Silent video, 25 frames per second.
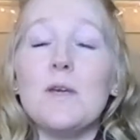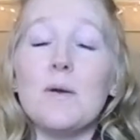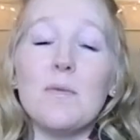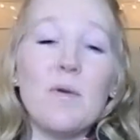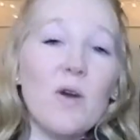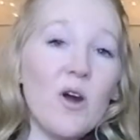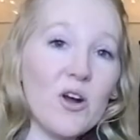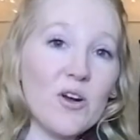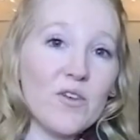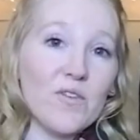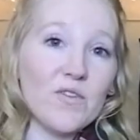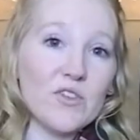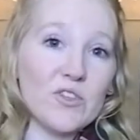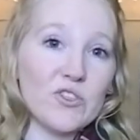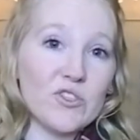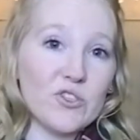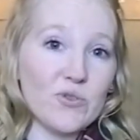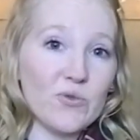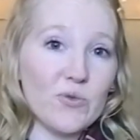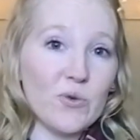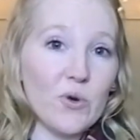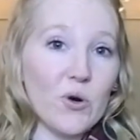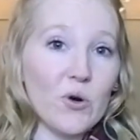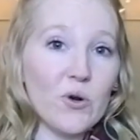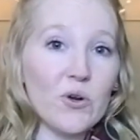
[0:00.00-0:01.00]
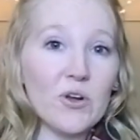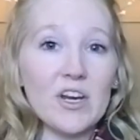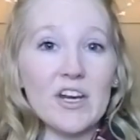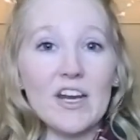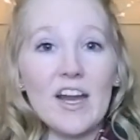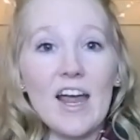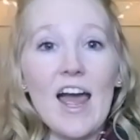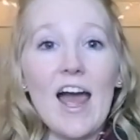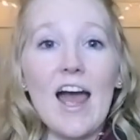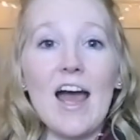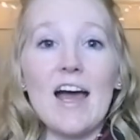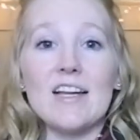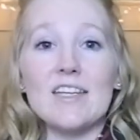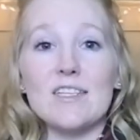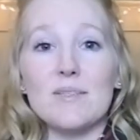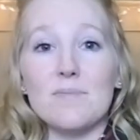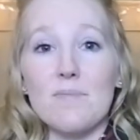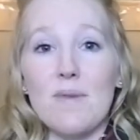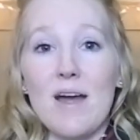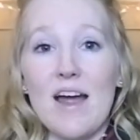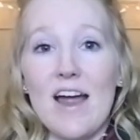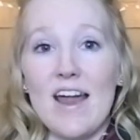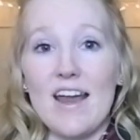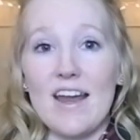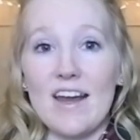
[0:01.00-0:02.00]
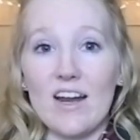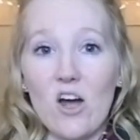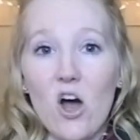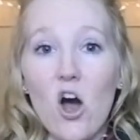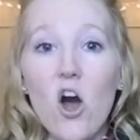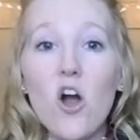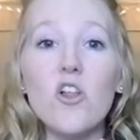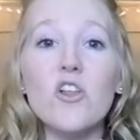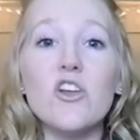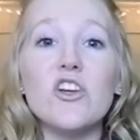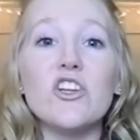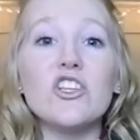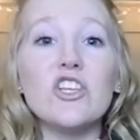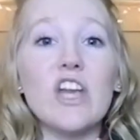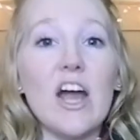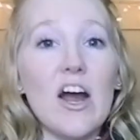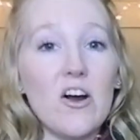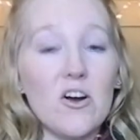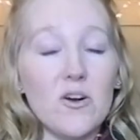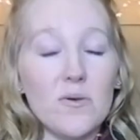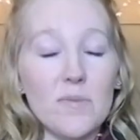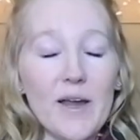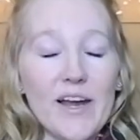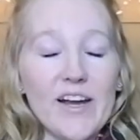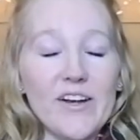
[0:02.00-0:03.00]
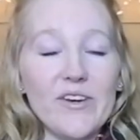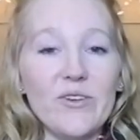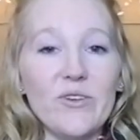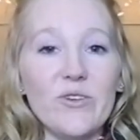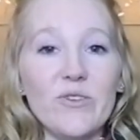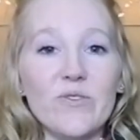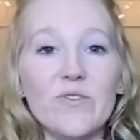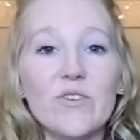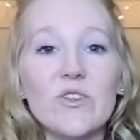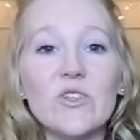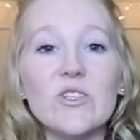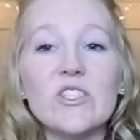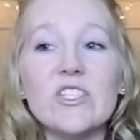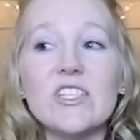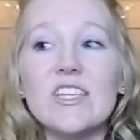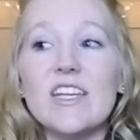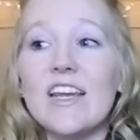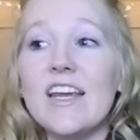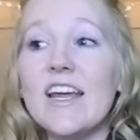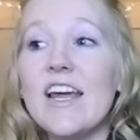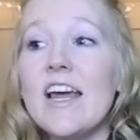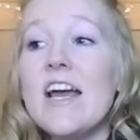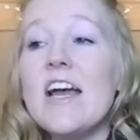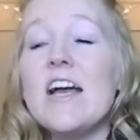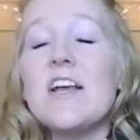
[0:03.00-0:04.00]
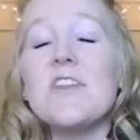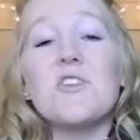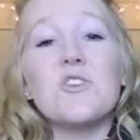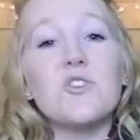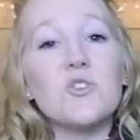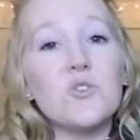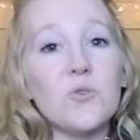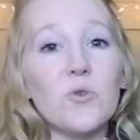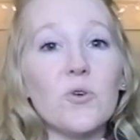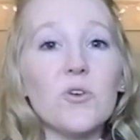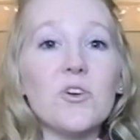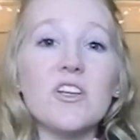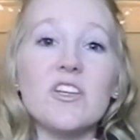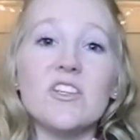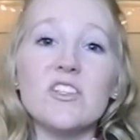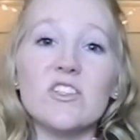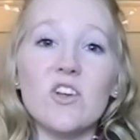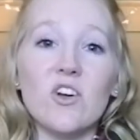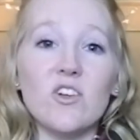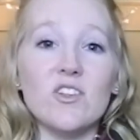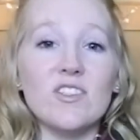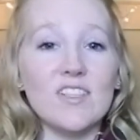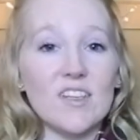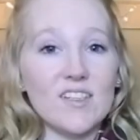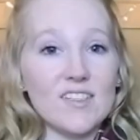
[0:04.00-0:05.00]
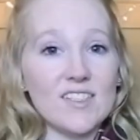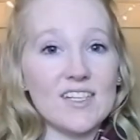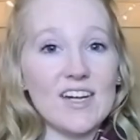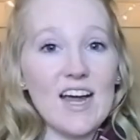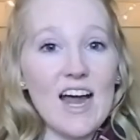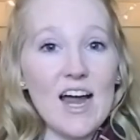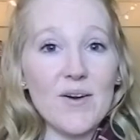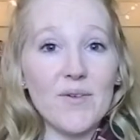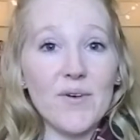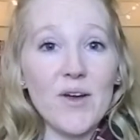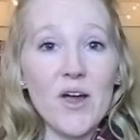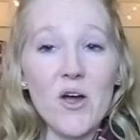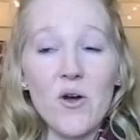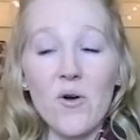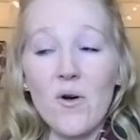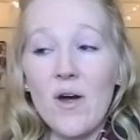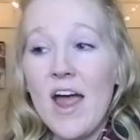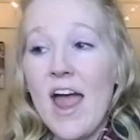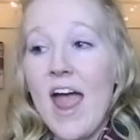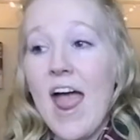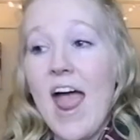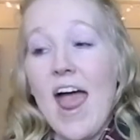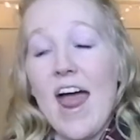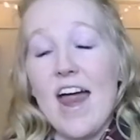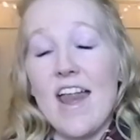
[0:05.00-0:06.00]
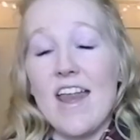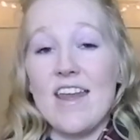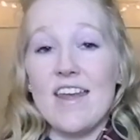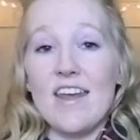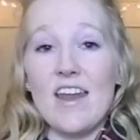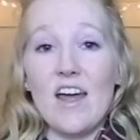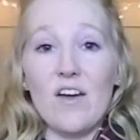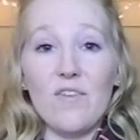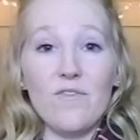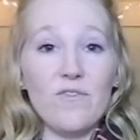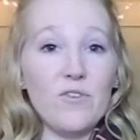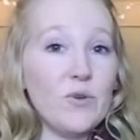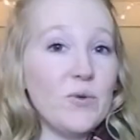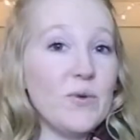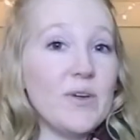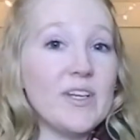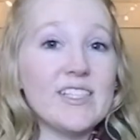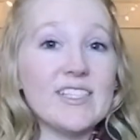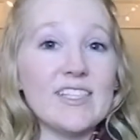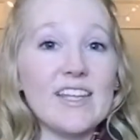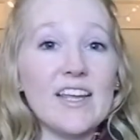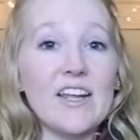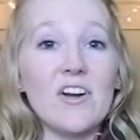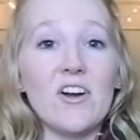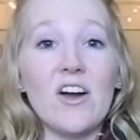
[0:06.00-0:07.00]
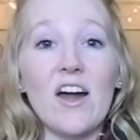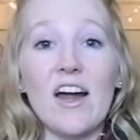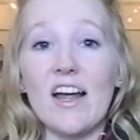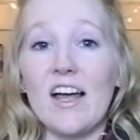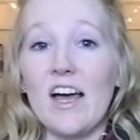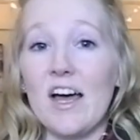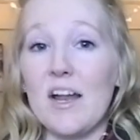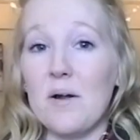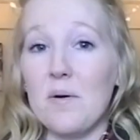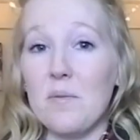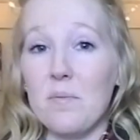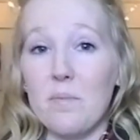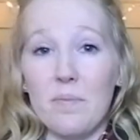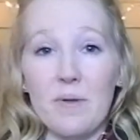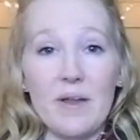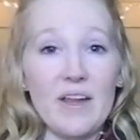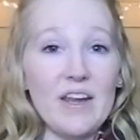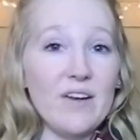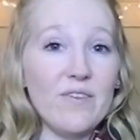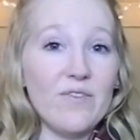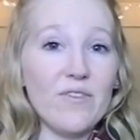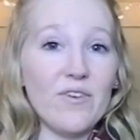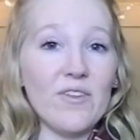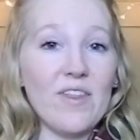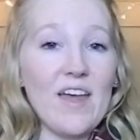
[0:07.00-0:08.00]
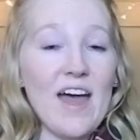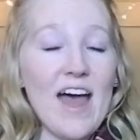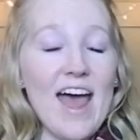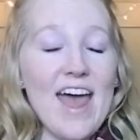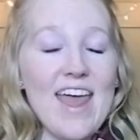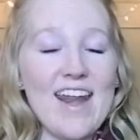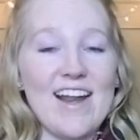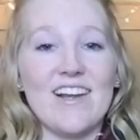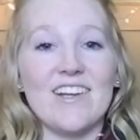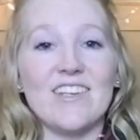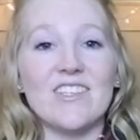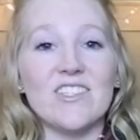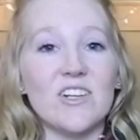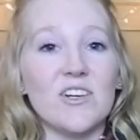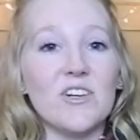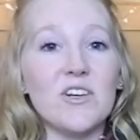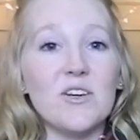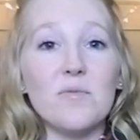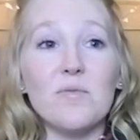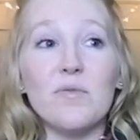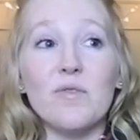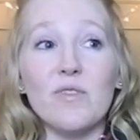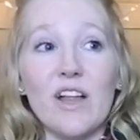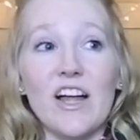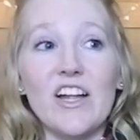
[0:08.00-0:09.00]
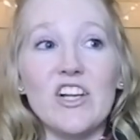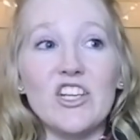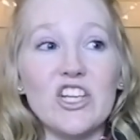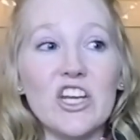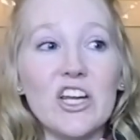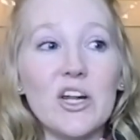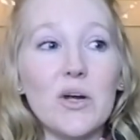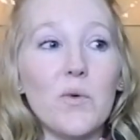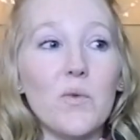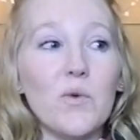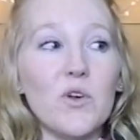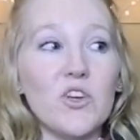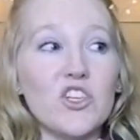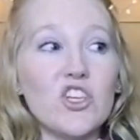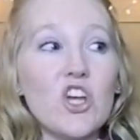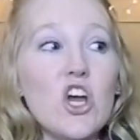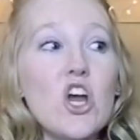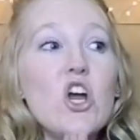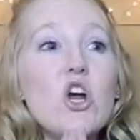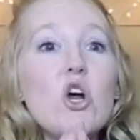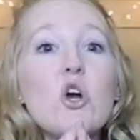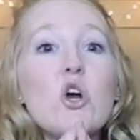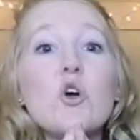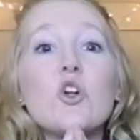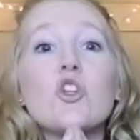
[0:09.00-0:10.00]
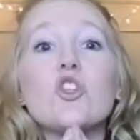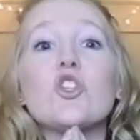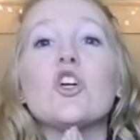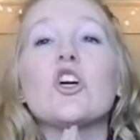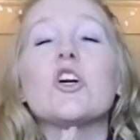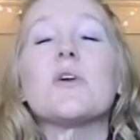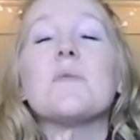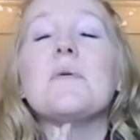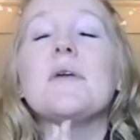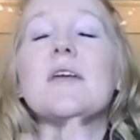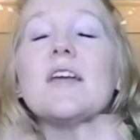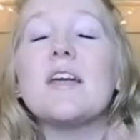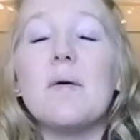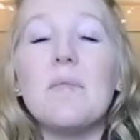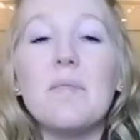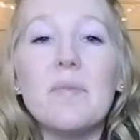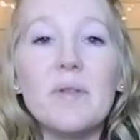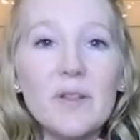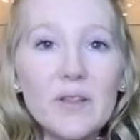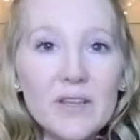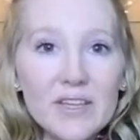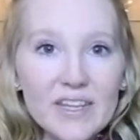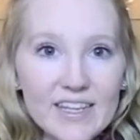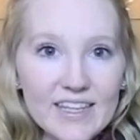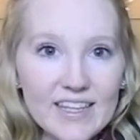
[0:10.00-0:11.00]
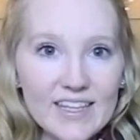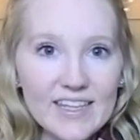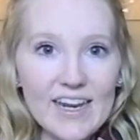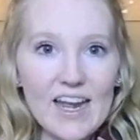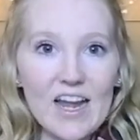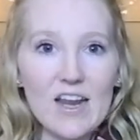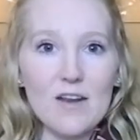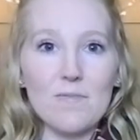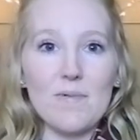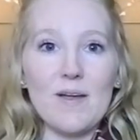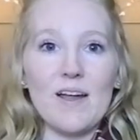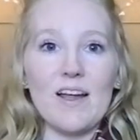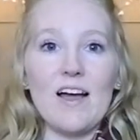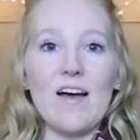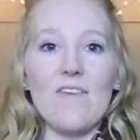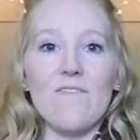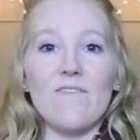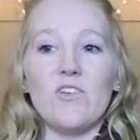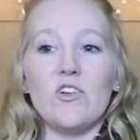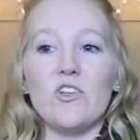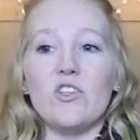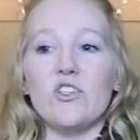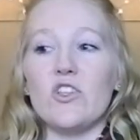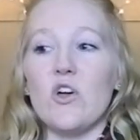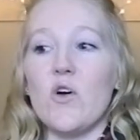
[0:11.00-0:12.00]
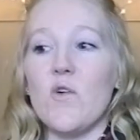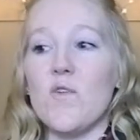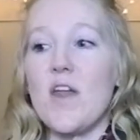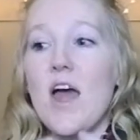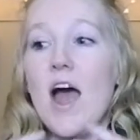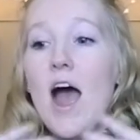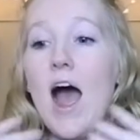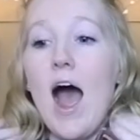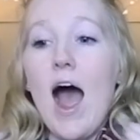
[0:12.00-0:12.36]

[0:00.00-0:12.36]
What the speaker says: a part of a sorority at my college, Howard Payne University. The sorority is called Delta Chi Rho, and a few weeks later I got a bid for that and I started pledging, which took me completely out of my comfort zone.